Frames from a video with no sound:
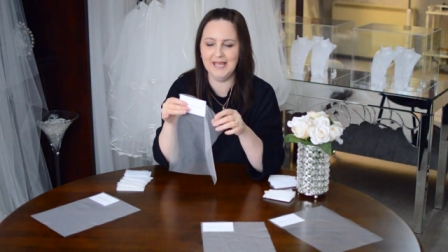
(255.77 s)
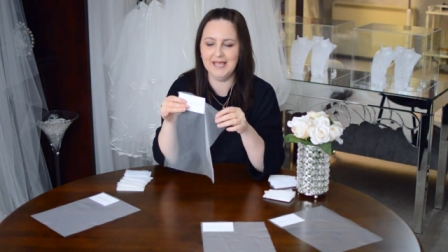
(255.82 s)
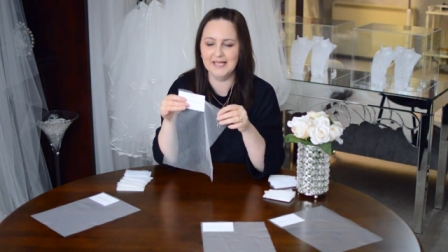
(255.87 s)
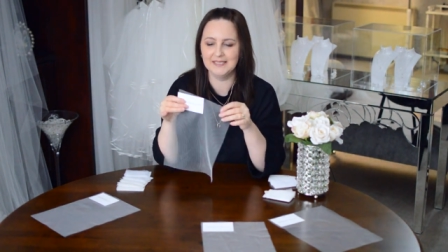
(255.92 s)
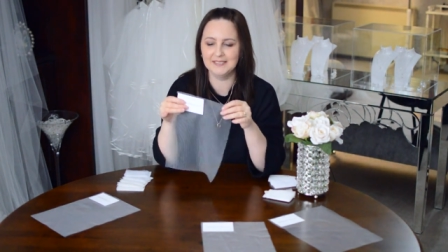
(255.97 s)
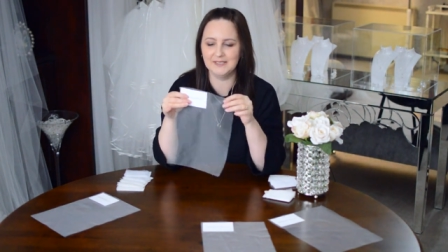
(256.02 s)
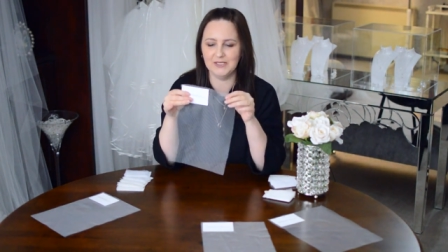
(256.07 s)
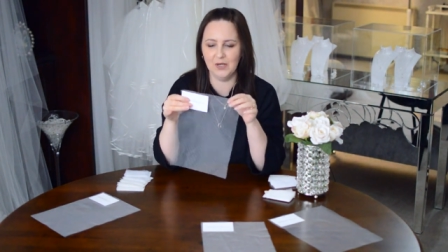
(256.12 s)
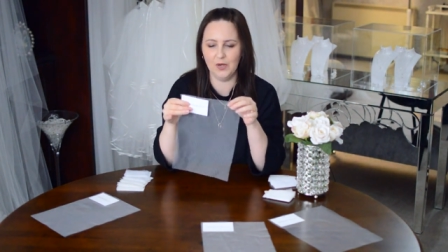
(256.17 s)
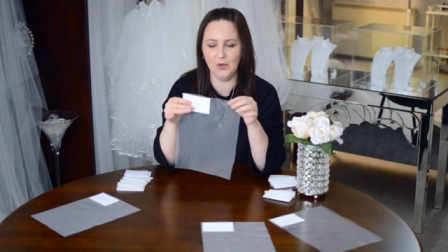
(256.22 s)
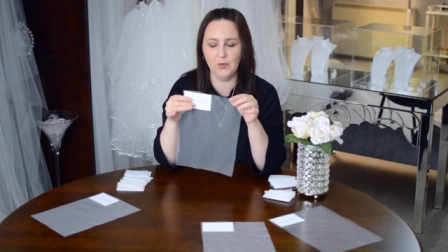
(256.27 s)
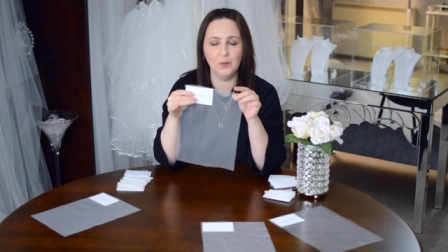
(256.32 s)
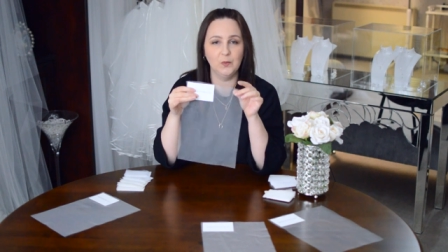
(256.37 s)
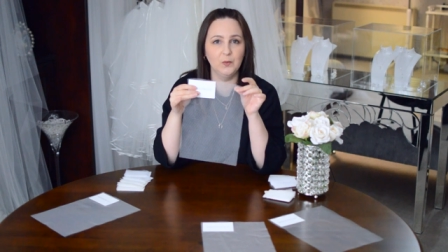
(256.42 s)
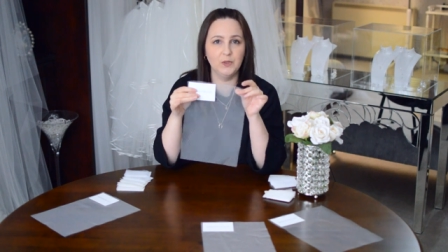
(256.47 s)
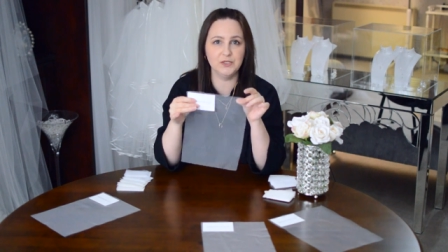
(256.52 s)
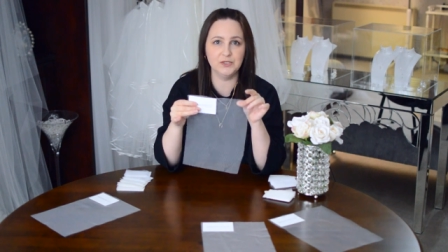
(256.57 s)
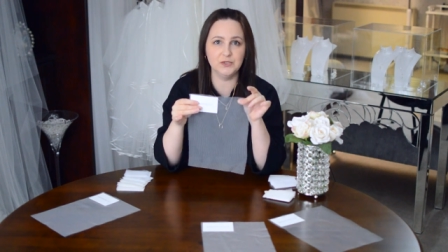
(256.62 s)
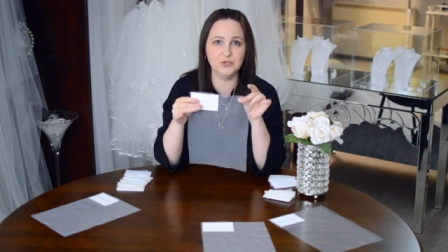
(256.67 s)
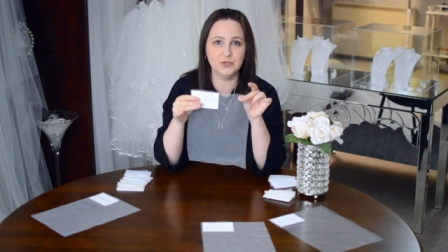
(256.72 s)
So
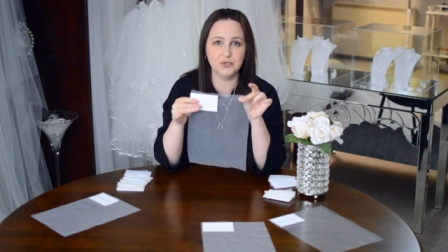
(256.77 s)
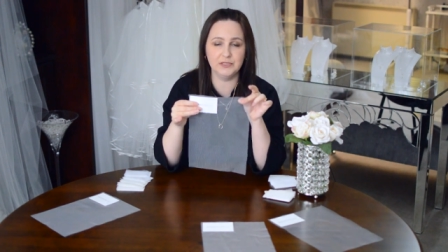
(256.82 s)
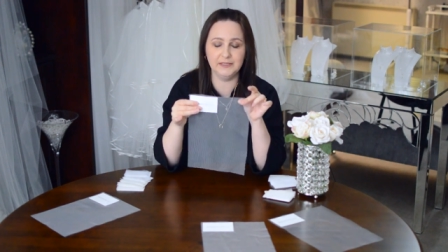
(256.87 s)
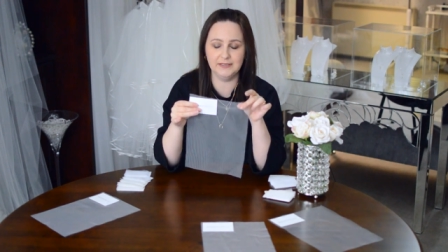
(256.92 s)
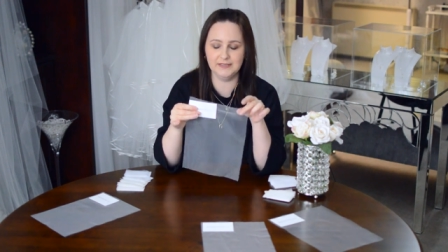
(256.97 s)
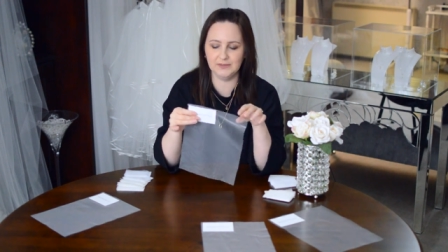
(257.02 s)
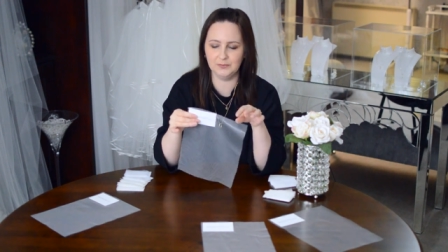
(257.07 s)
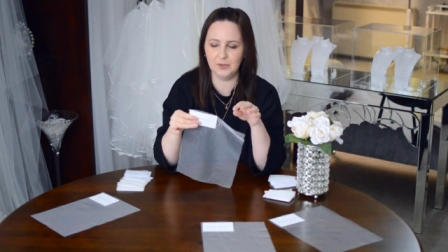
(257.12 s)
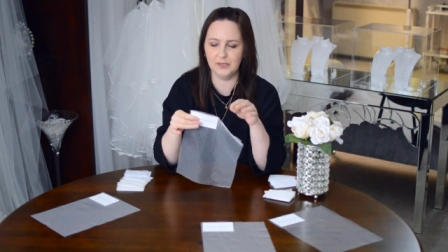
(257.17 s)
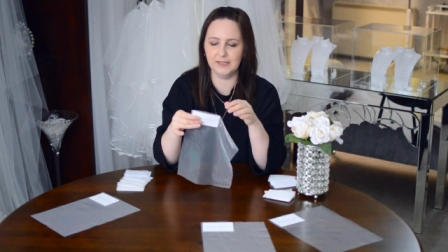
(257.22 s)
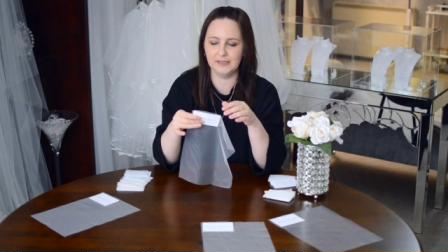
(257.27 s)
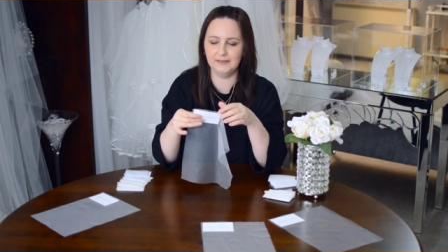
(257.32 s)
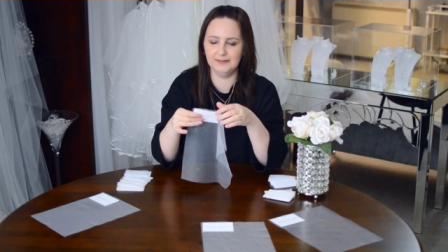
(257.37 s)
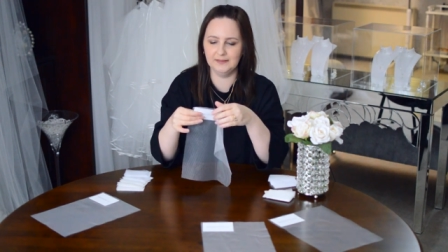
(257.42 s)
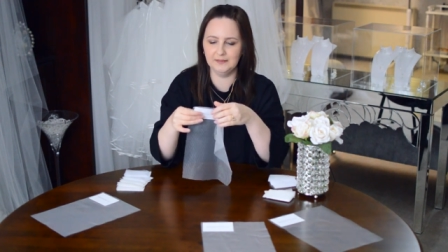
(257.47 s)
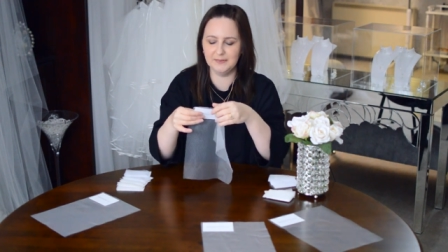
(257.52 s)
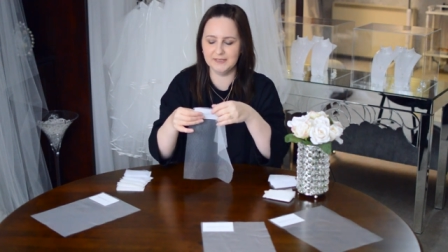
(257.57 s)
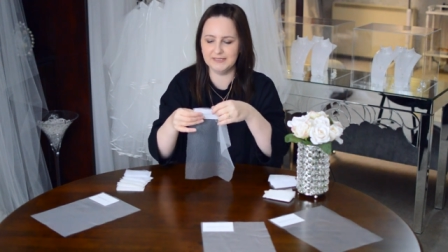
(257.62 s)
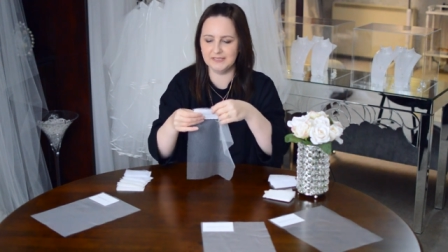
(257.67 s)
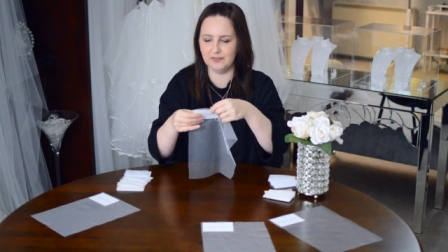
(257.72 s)
we do treat this one a
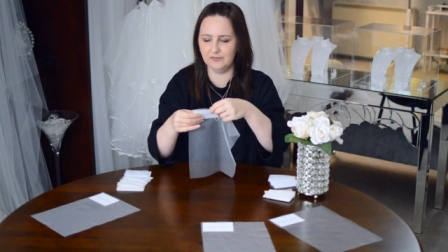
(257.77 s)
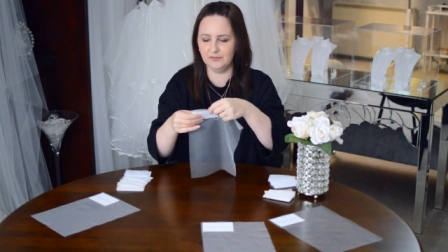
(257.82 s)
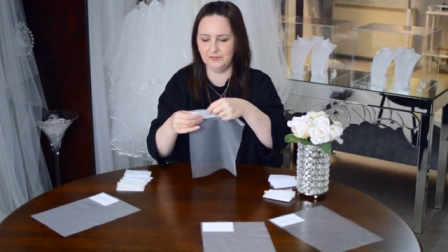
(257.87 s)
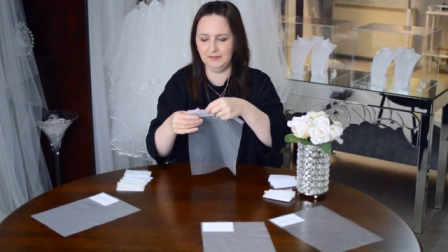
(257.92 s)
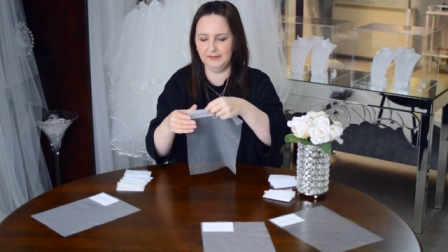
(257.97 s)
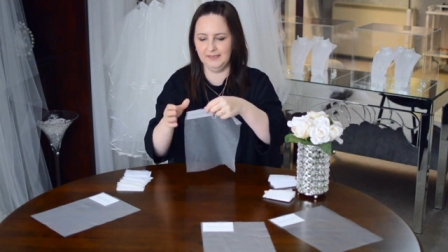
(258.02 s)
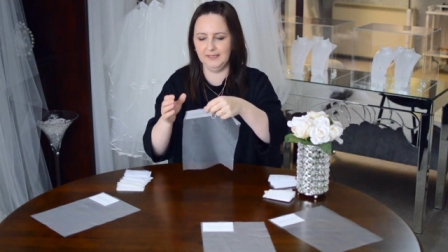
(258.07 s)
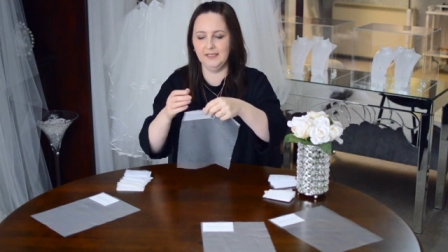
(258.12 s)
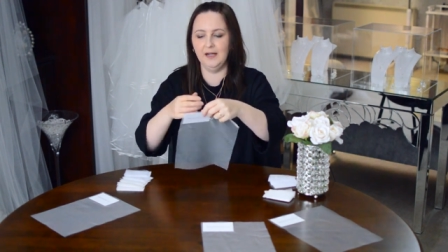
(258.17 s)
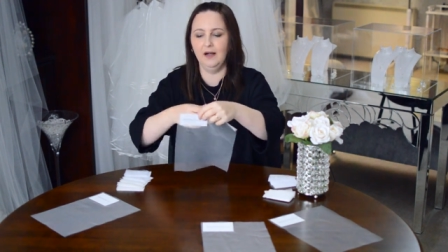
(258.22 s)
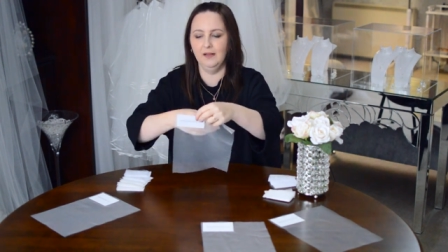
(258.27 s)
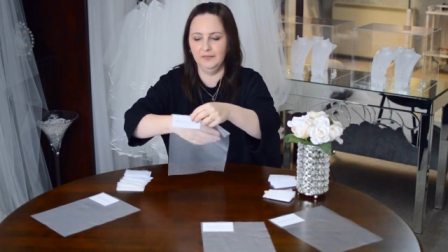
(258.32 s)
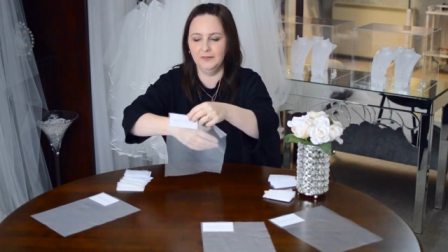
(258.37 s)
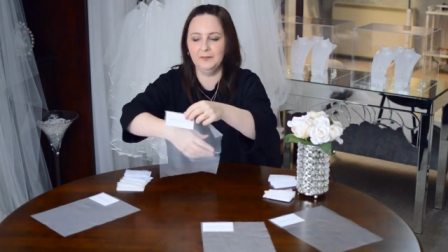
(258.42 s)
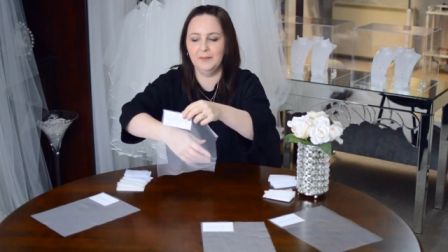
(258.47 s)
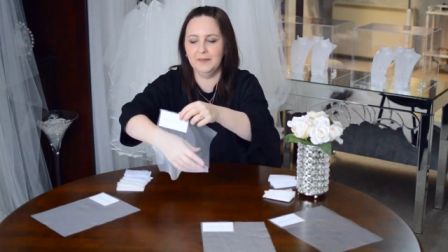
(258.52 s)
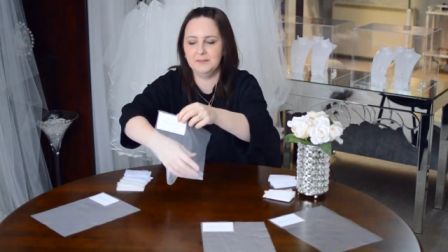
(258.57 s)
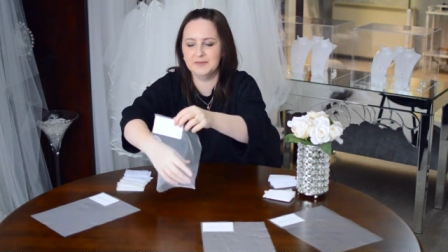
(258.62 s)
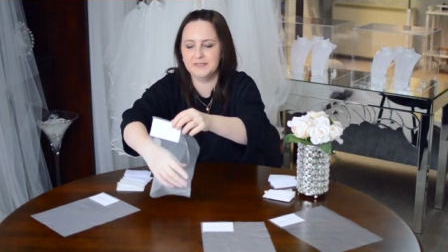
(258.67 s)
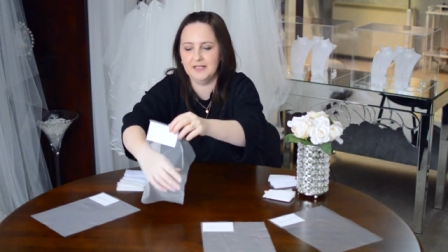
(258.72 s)
little bit differently on the
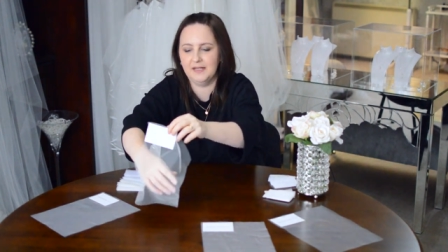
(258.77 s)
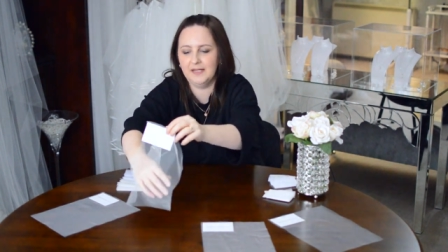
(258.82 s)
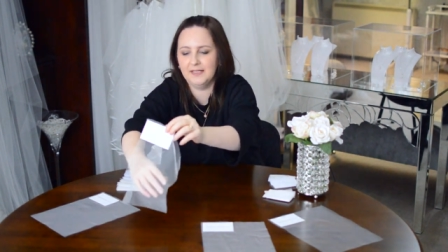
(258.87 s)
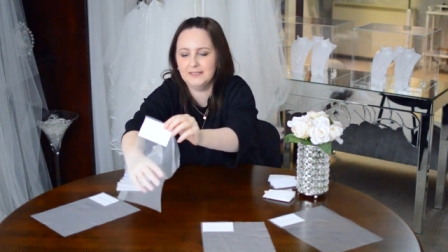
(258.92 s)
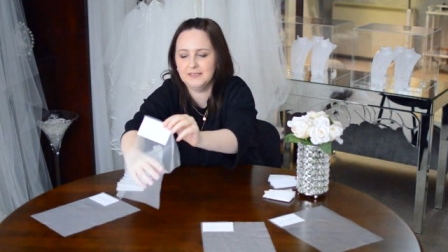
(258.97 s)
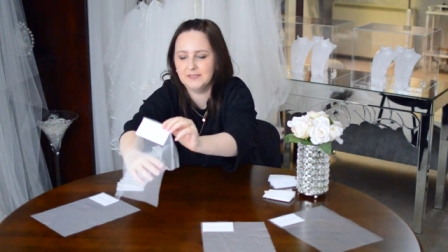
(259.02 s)
website,